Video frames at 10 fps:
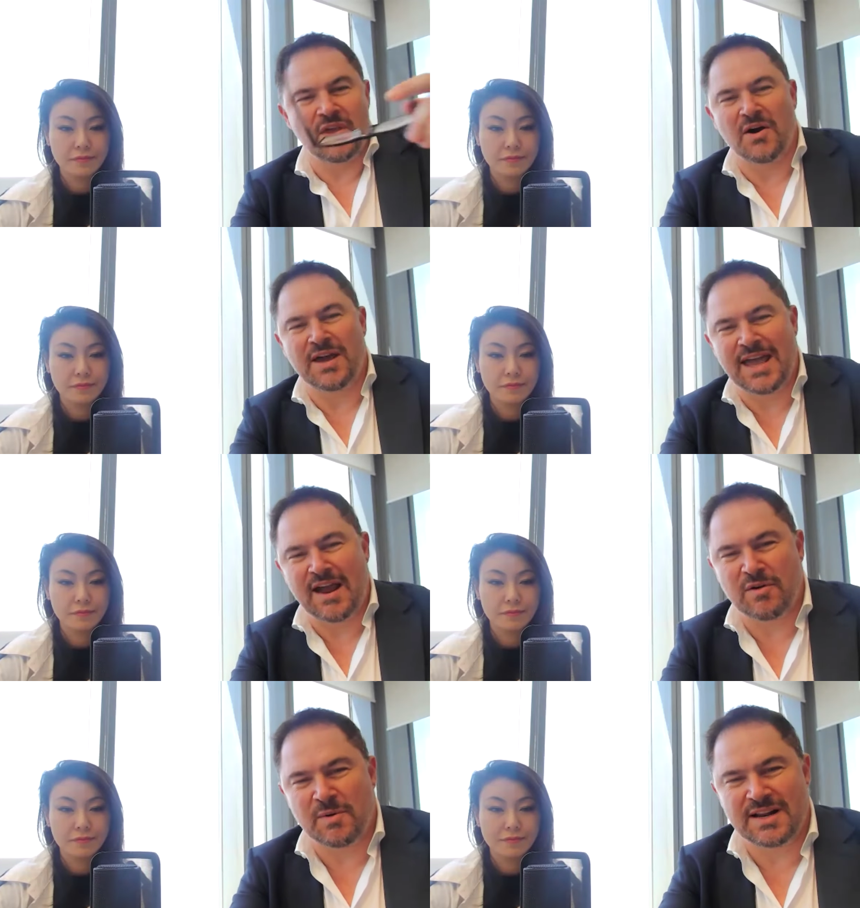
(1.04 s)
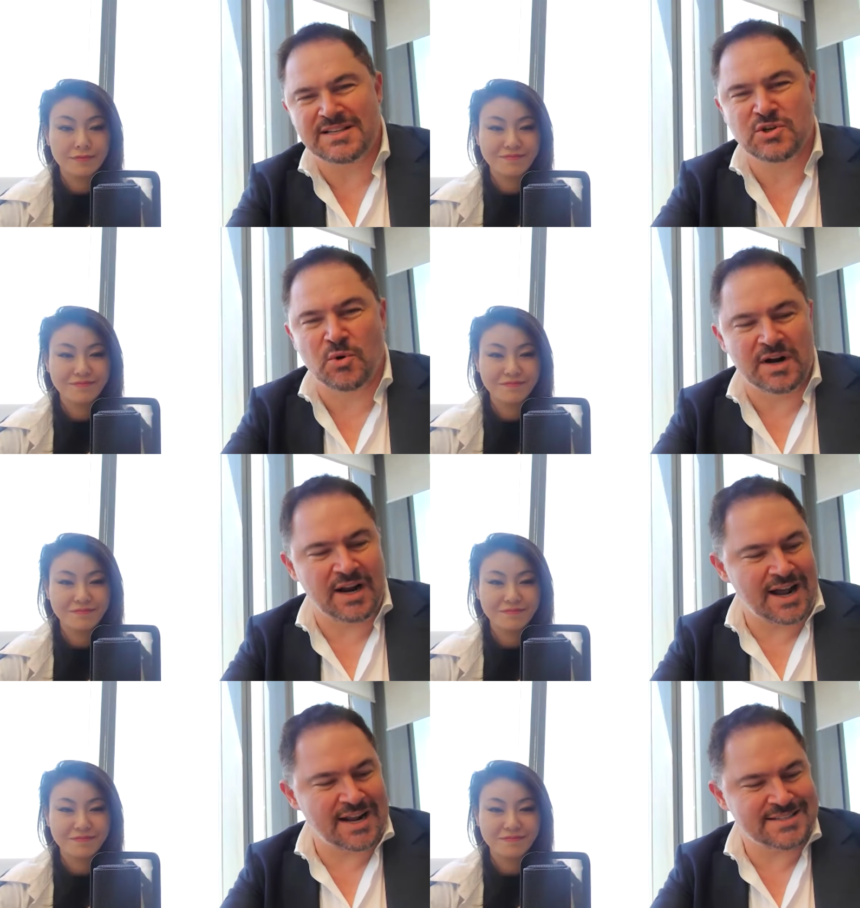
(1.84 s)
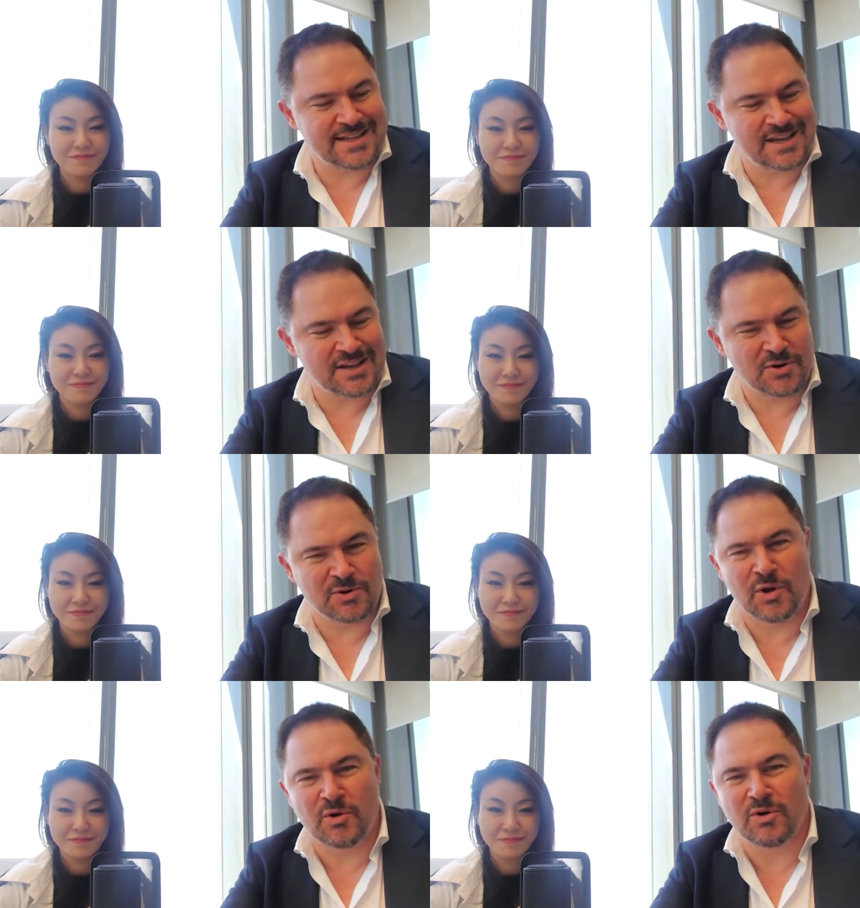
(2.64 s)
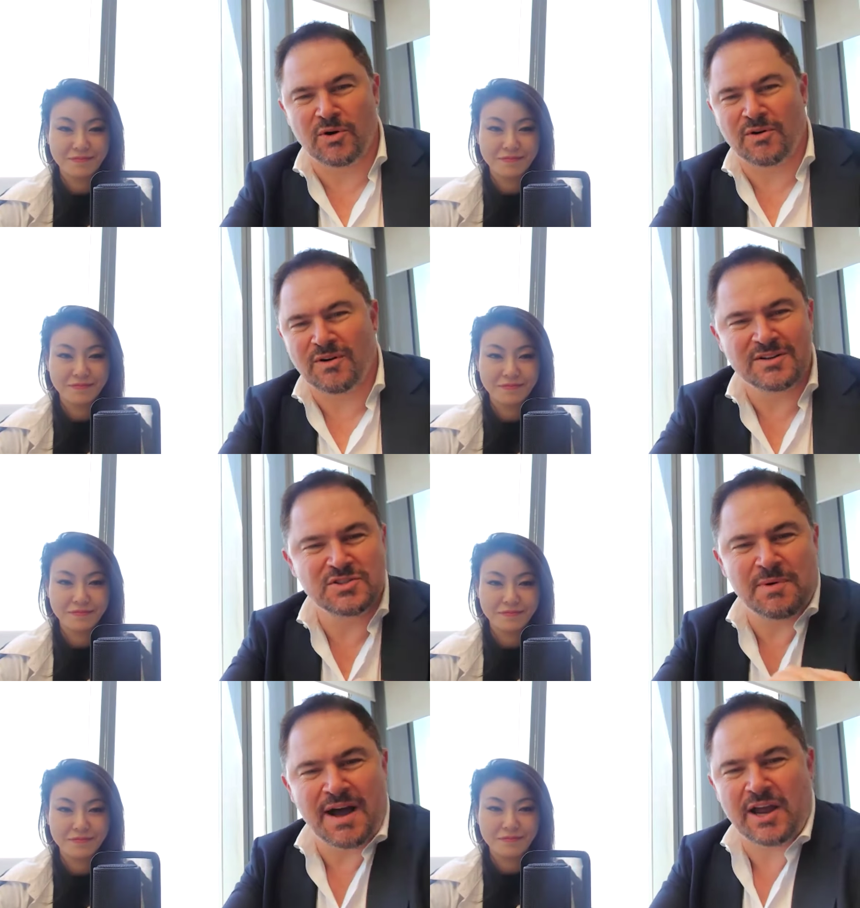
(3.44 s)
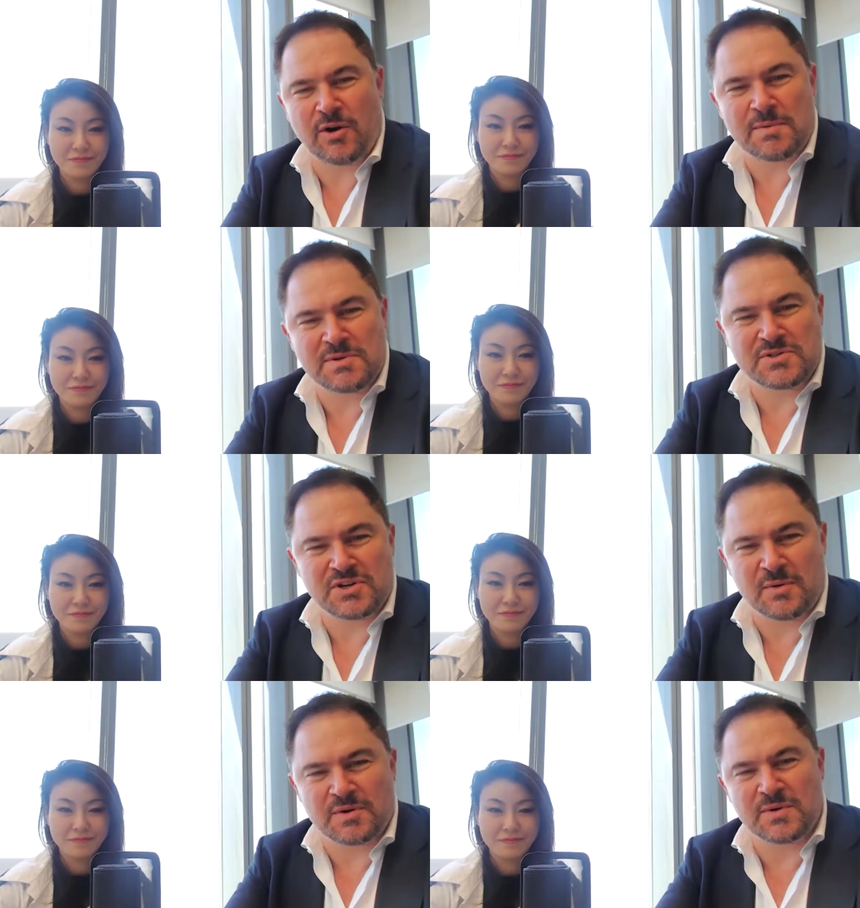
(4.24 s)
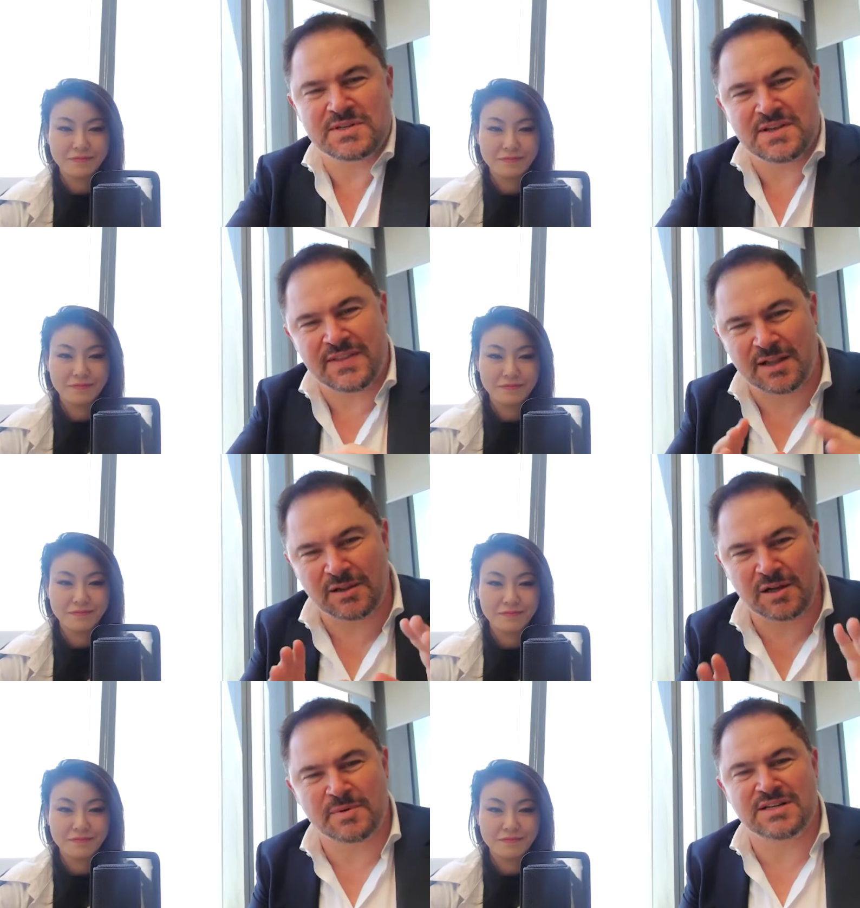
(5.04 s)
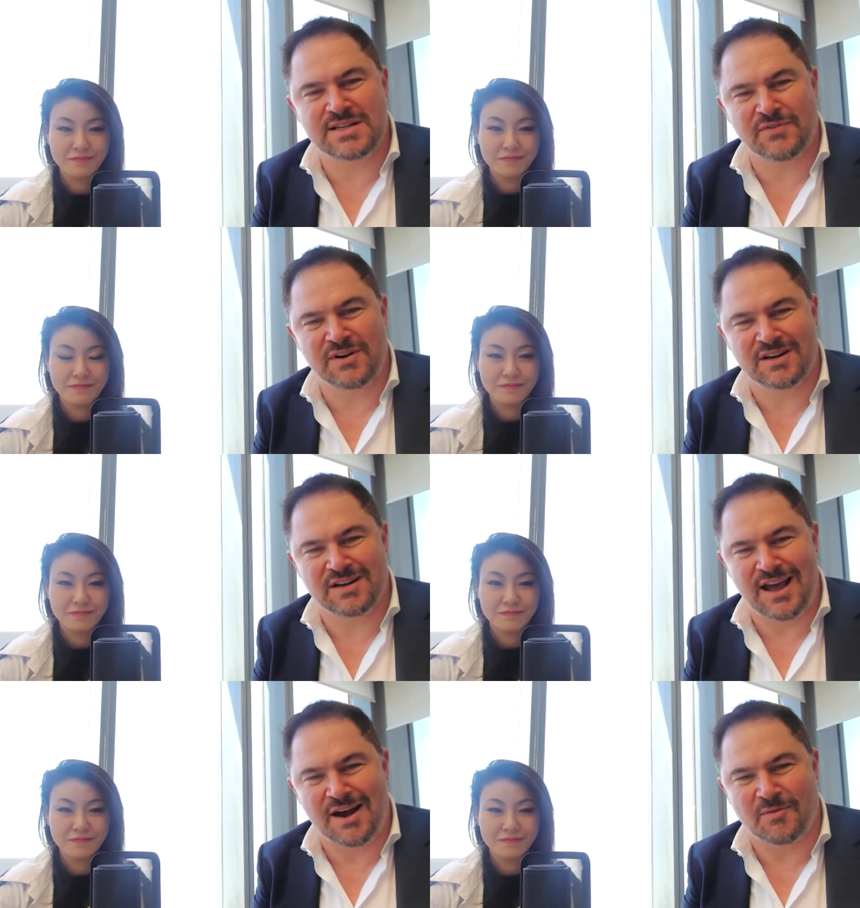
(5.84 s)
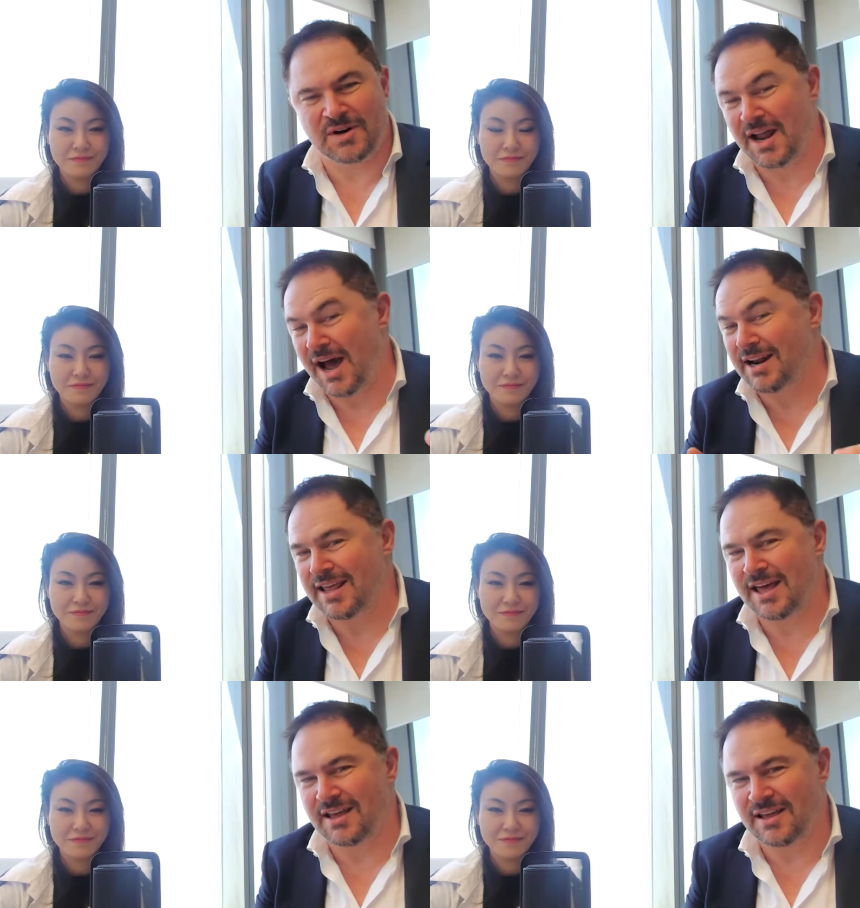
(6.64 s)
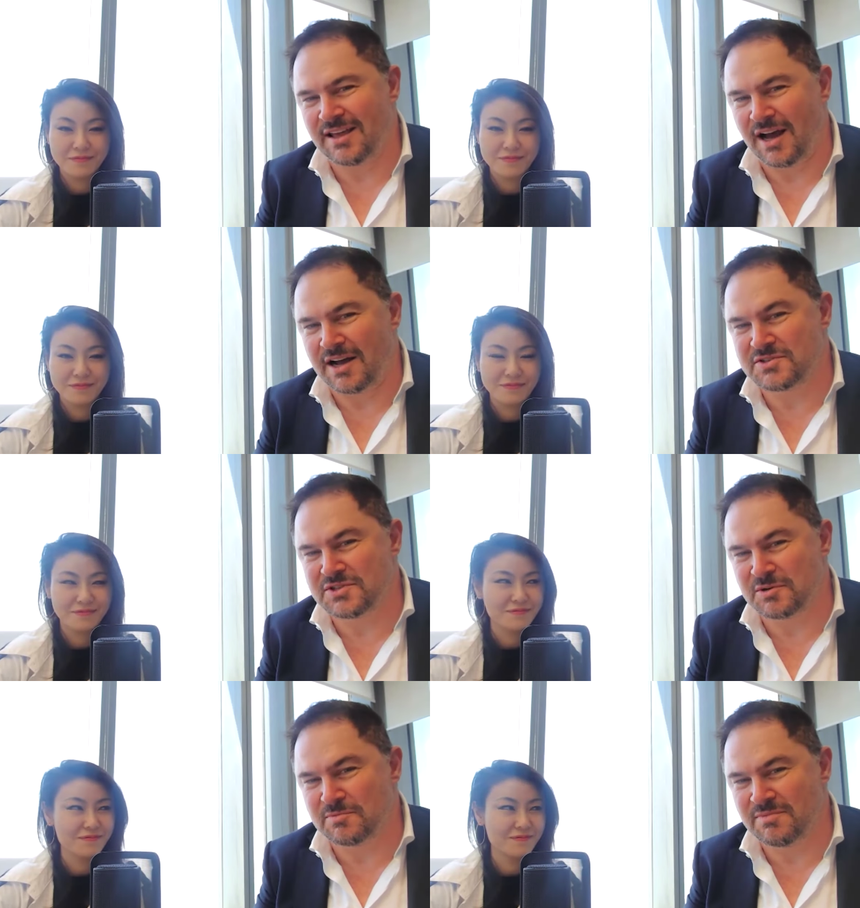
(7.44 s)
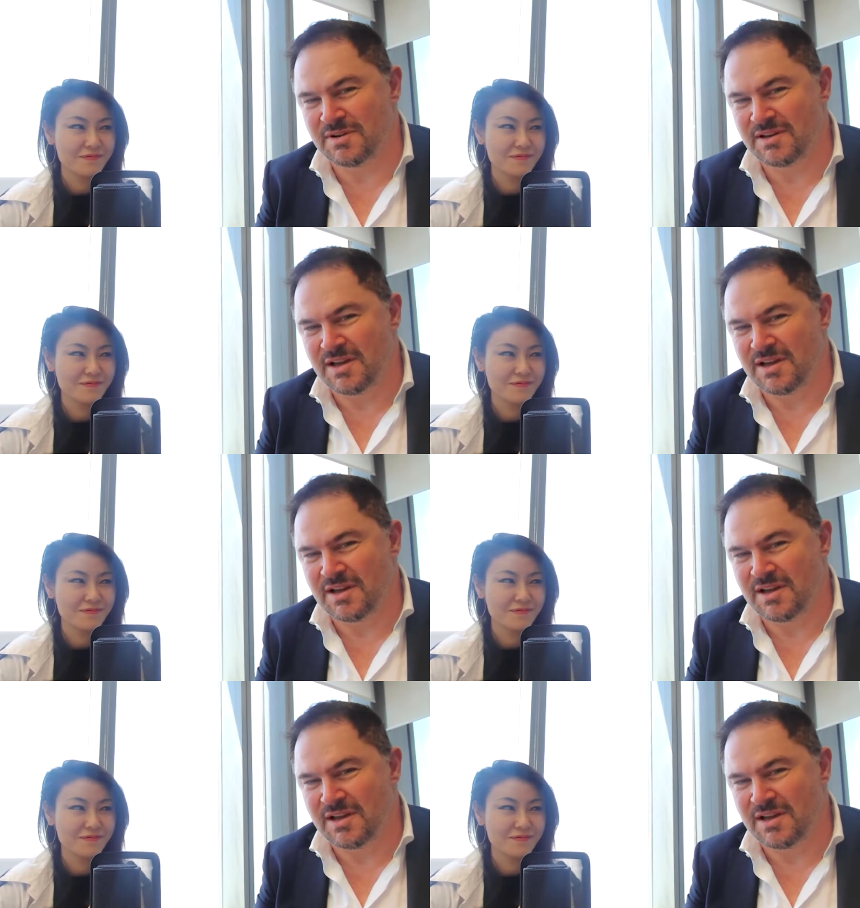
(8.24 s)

Speaker 1: Okay, everyone, it's Gordon Einstein, your local Dubai crypto attorney. We're doing something a little bit different now. We're not on Zoom.